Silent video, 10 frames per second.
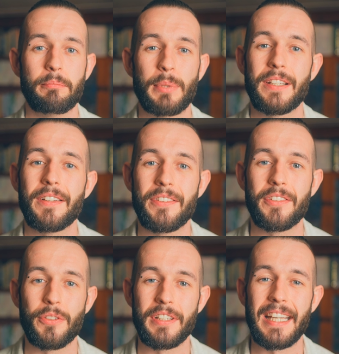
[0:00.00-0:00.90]

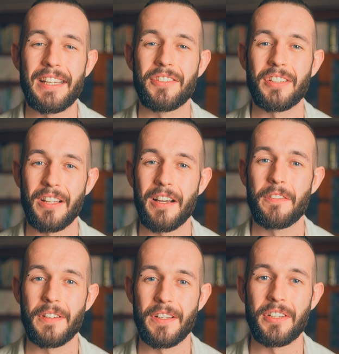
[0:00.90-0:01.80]
Because you're engaged in
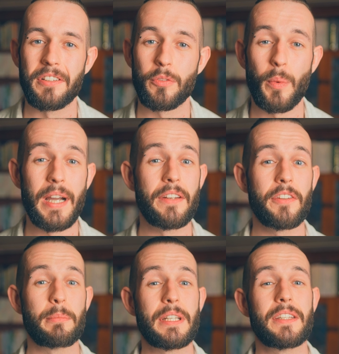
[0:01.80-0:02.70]
life in a serious way
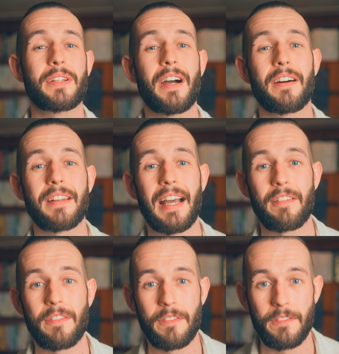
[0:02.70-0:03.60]
doesn't mean that you can't
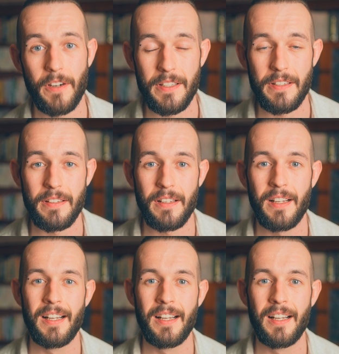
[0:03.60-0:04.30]
have fun.